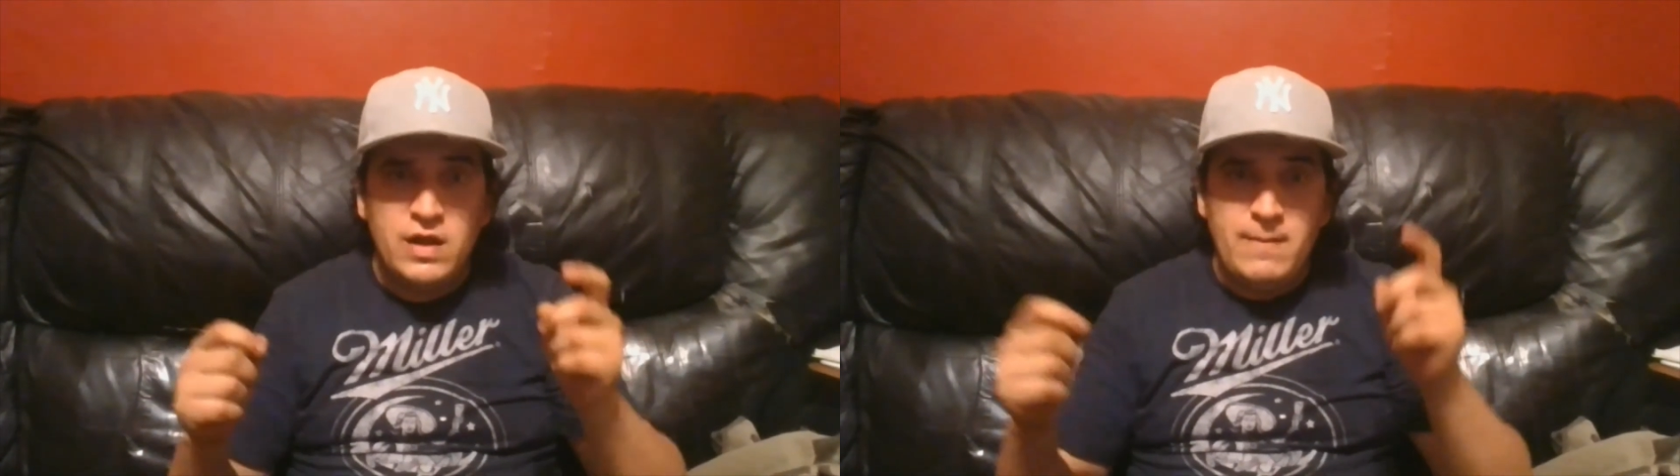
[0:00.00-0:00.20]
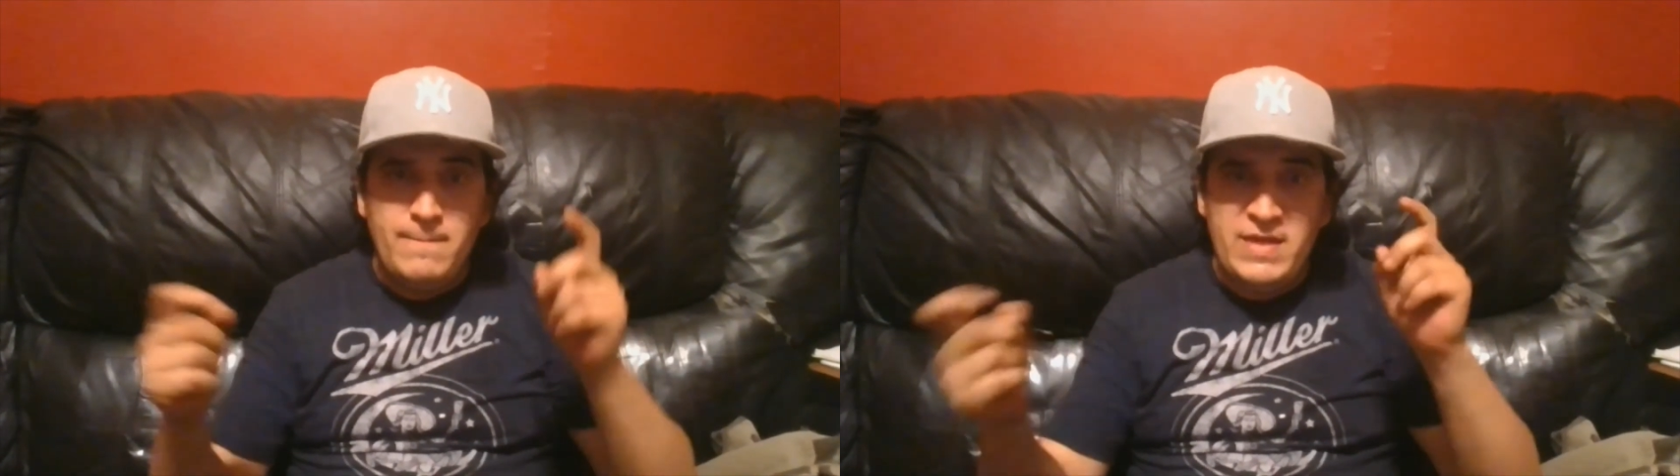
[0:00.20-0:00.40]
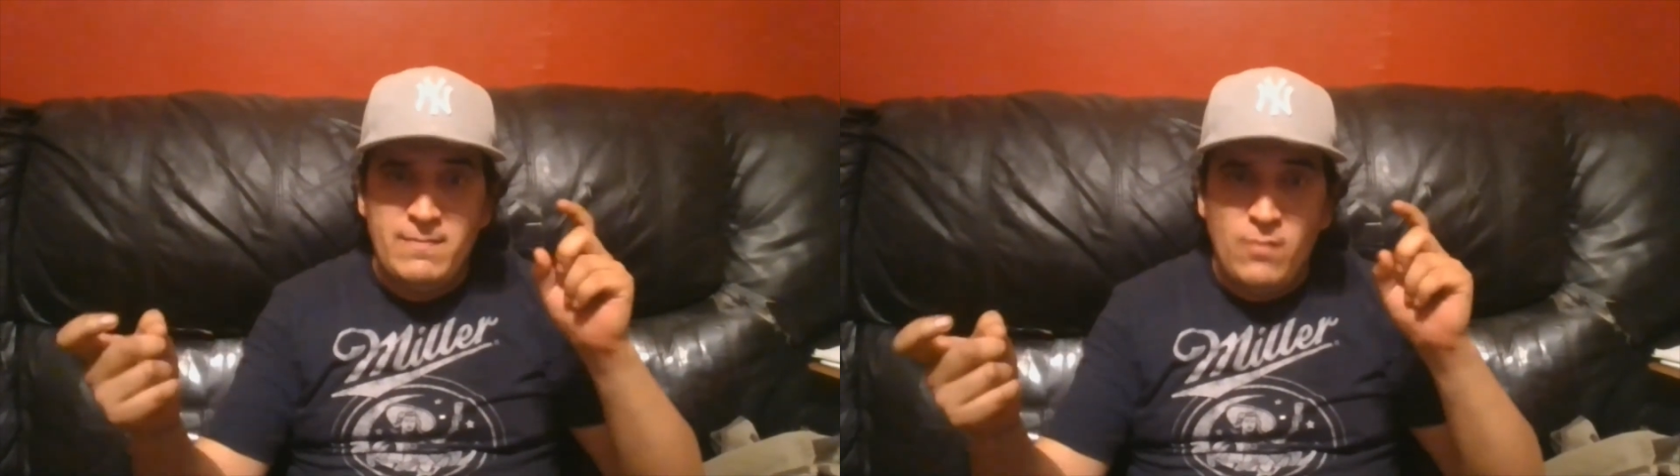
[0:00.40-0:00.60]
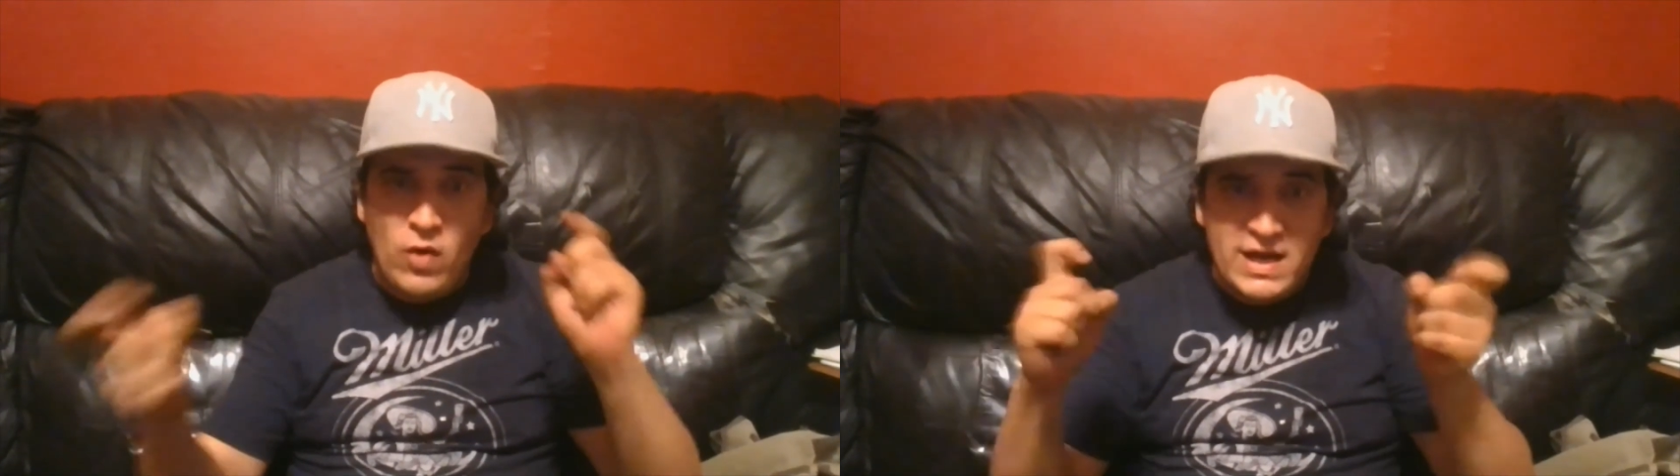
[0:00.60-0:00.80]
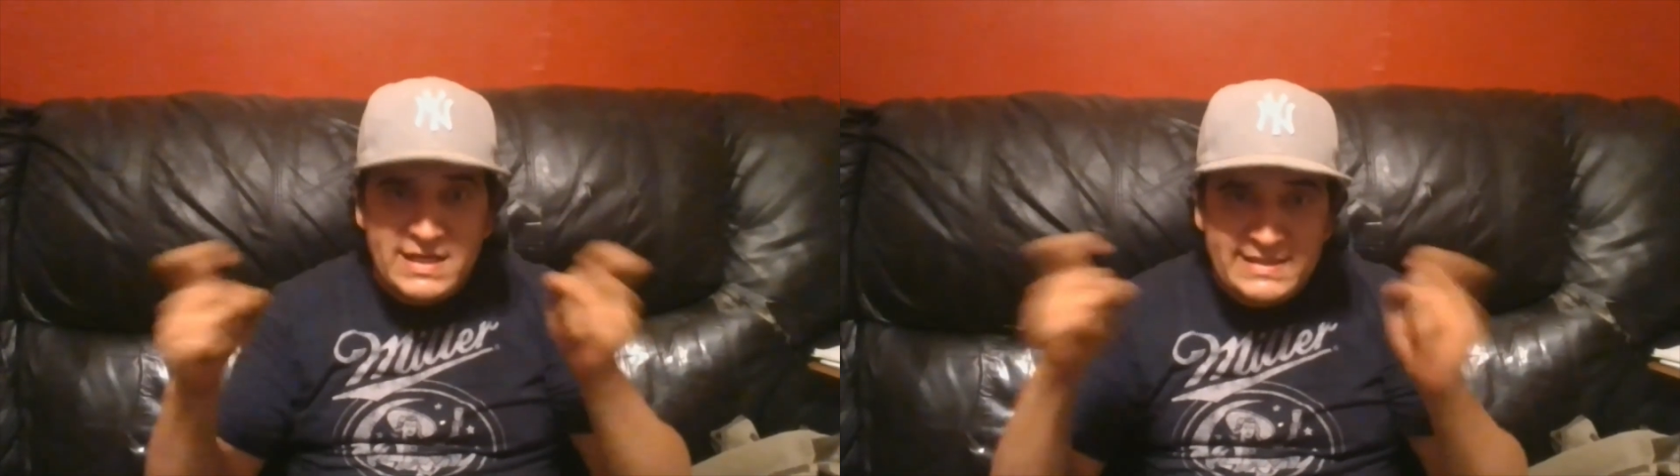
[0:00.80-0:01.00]
Be more
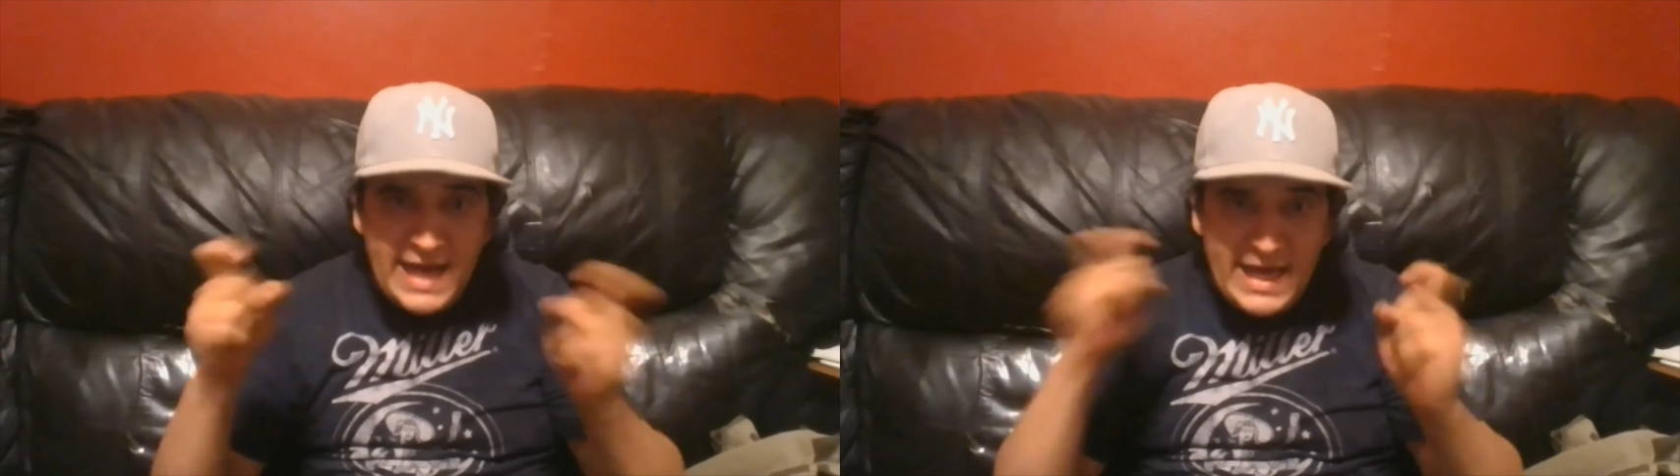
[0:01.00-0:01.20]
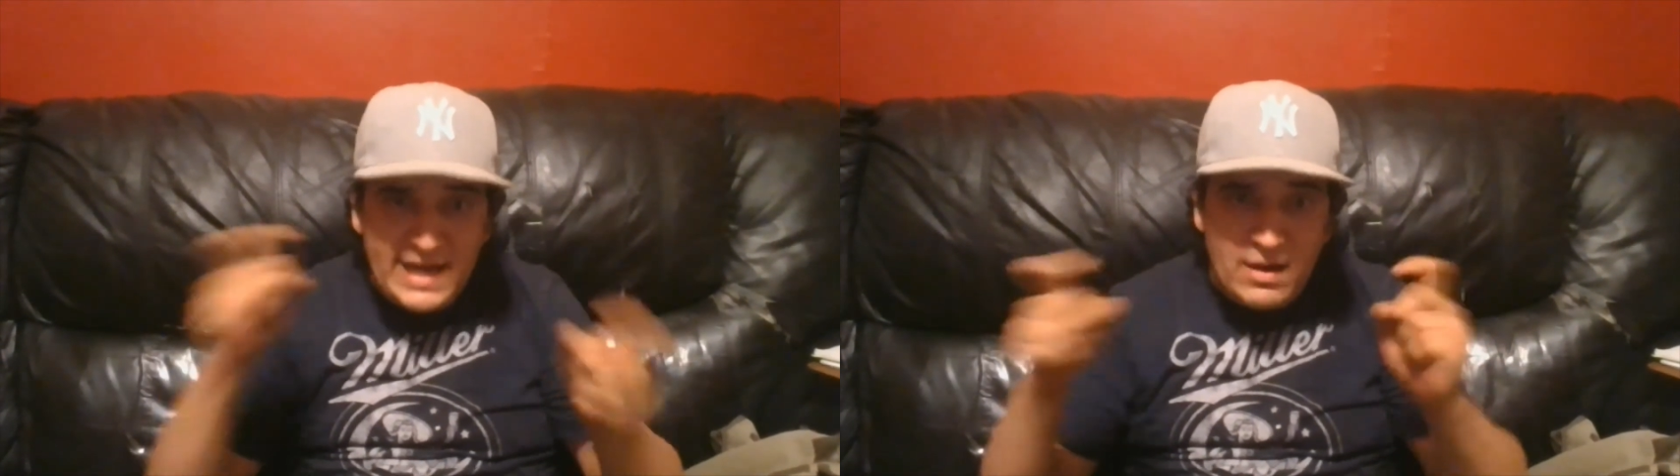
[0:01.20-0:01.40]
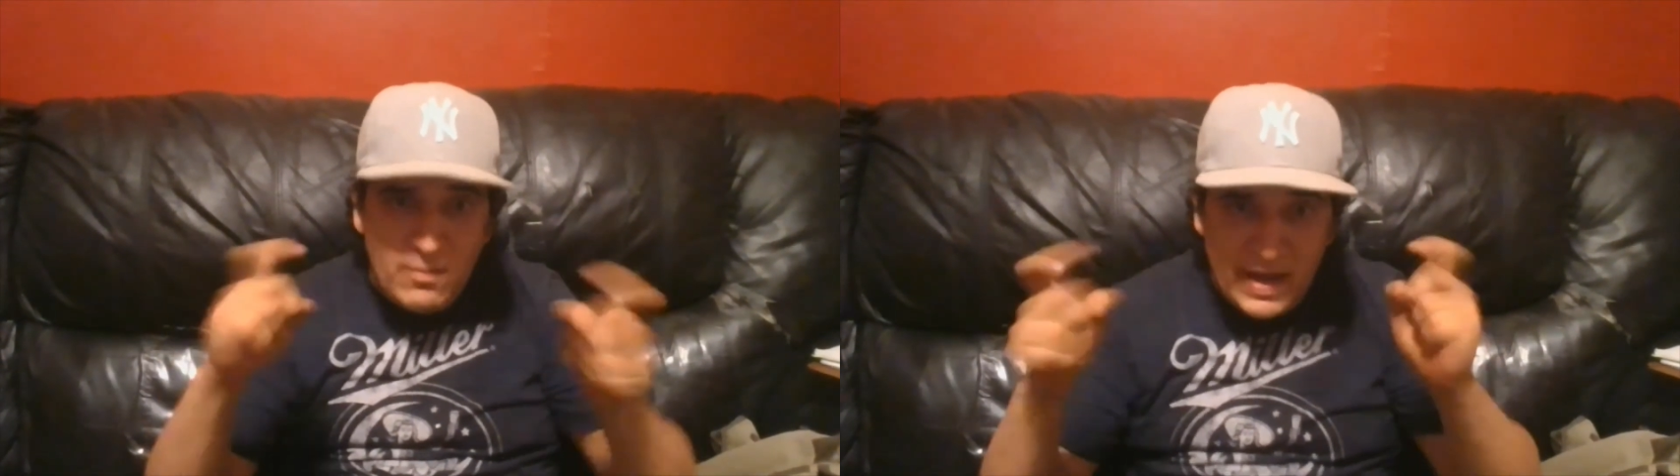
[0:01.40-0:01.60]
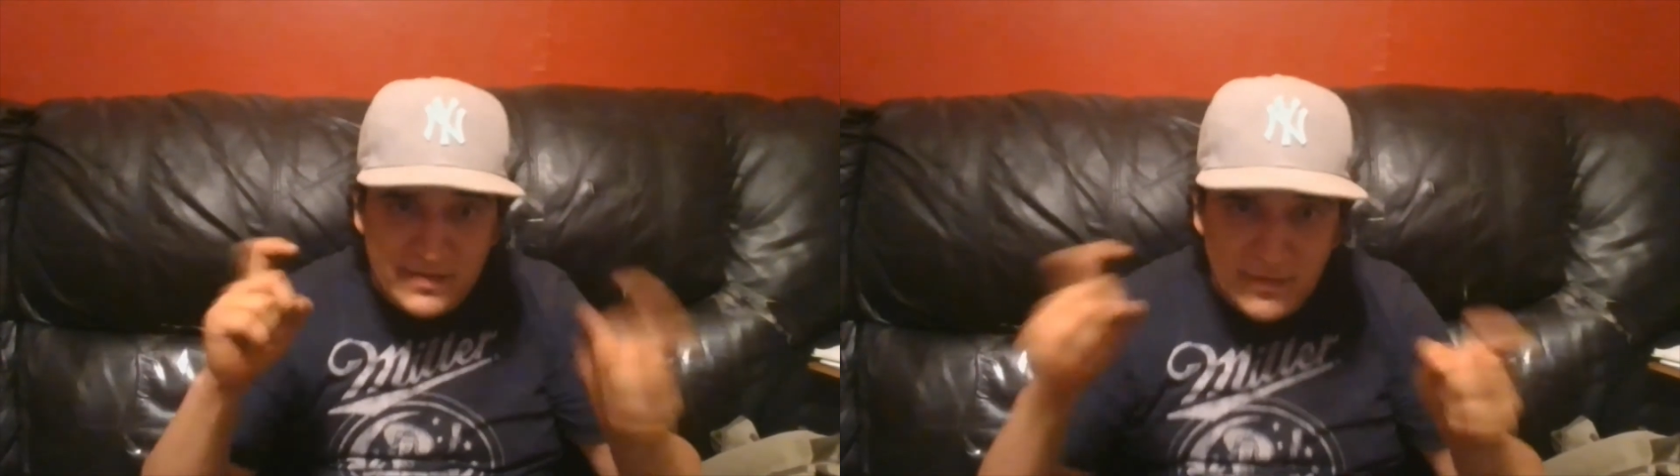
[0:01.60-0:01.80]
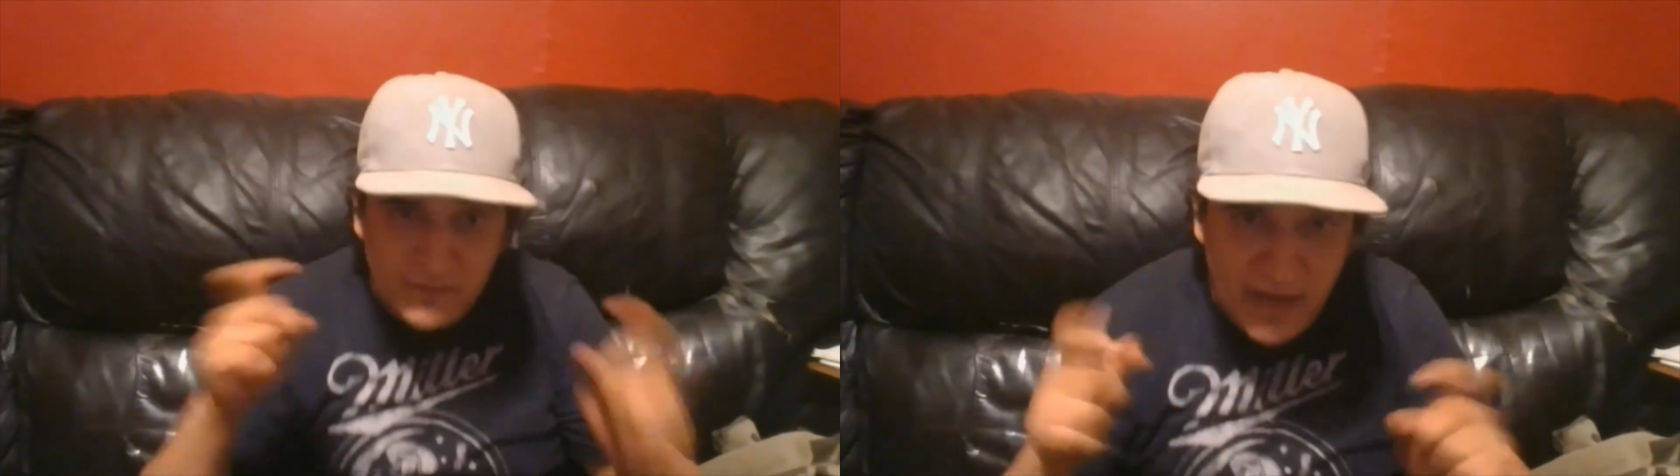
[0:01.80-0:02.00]
excited about the
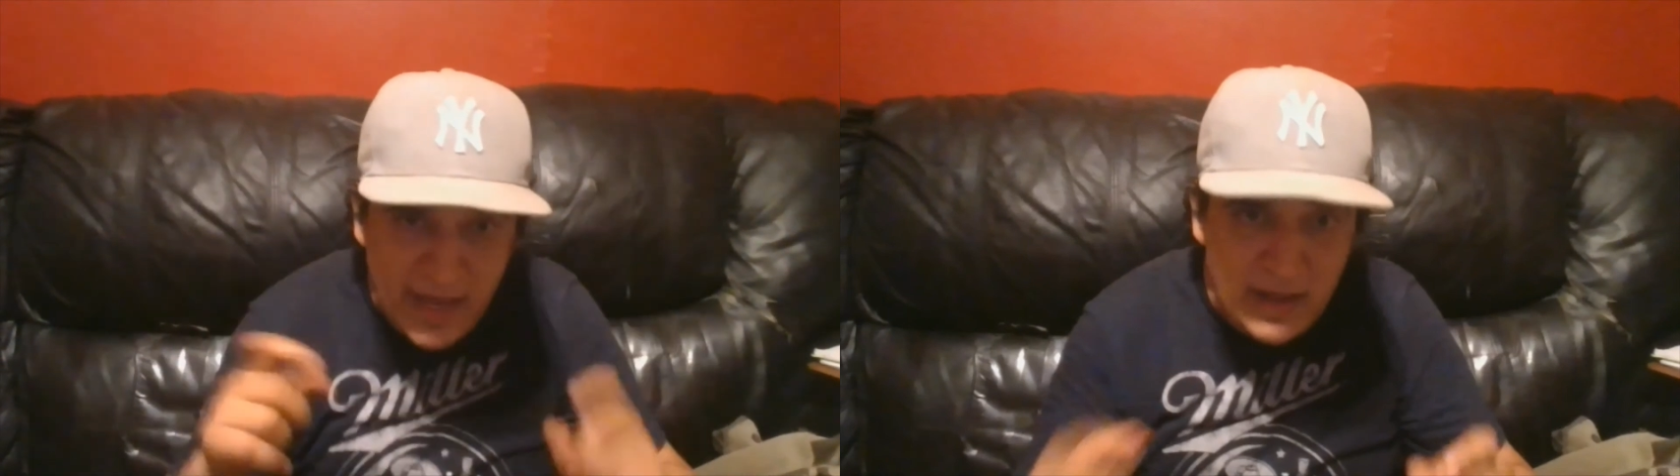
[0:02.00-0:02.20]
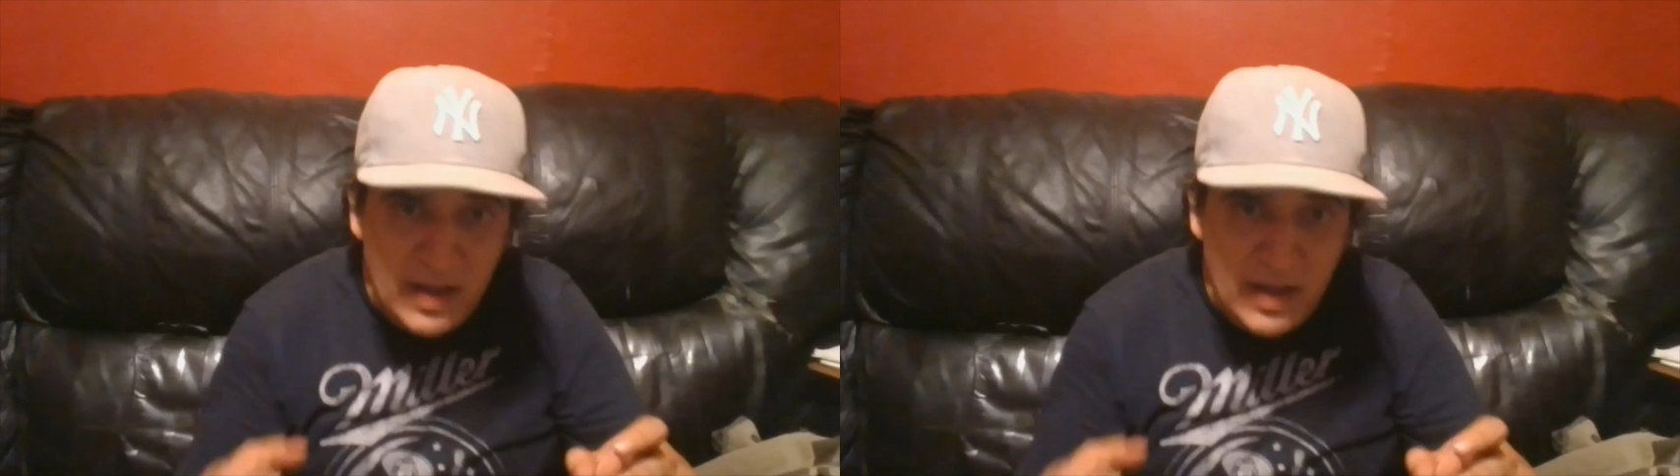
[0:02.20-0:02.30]
fight.